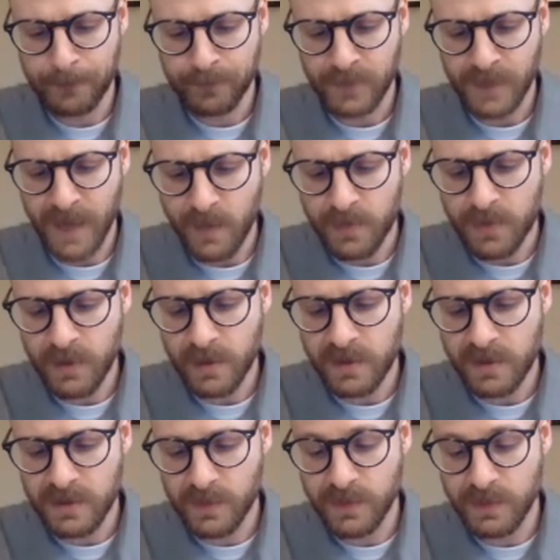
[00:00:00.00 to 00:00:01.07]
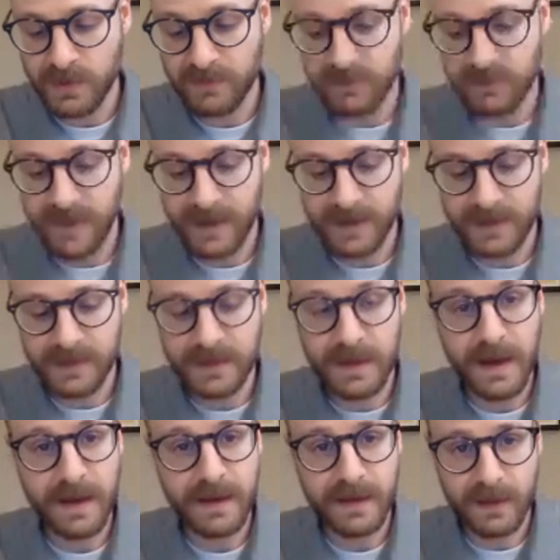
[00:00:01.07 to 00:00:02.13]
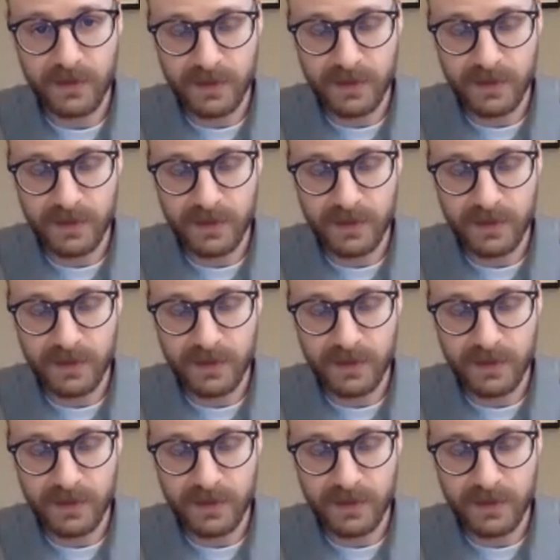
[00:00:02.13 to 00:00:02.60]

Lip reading: I would argue that we should in fact not understand